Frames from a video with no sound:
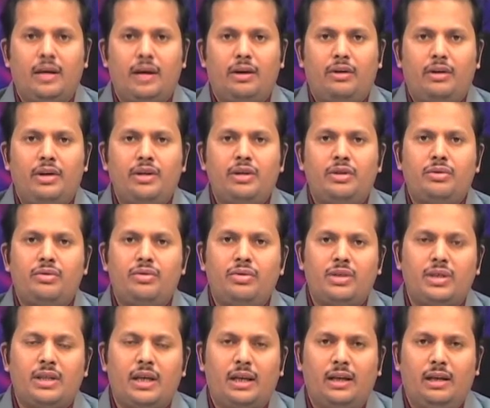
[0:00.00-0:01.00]
According to
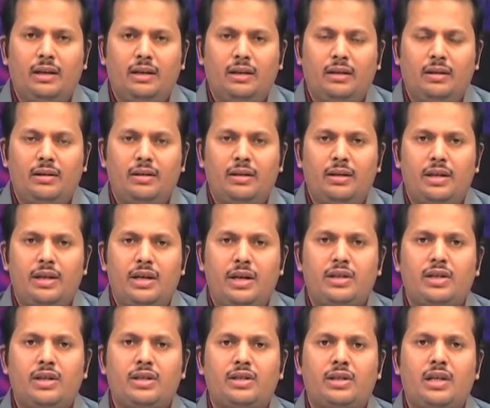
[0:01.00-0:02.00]
Husserl,
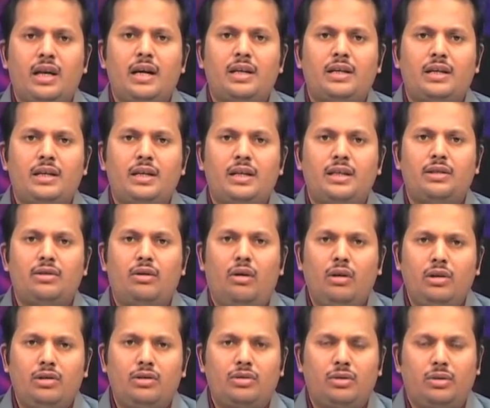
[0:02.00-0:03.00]
intentionality is
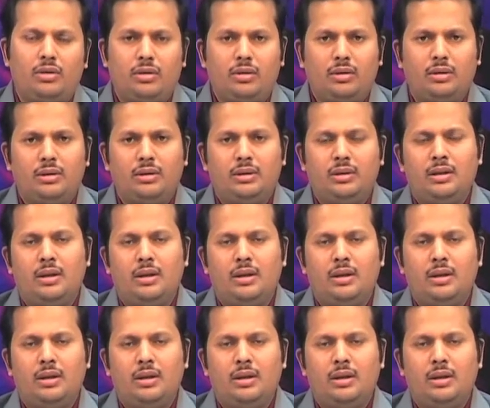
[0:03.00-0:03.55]
also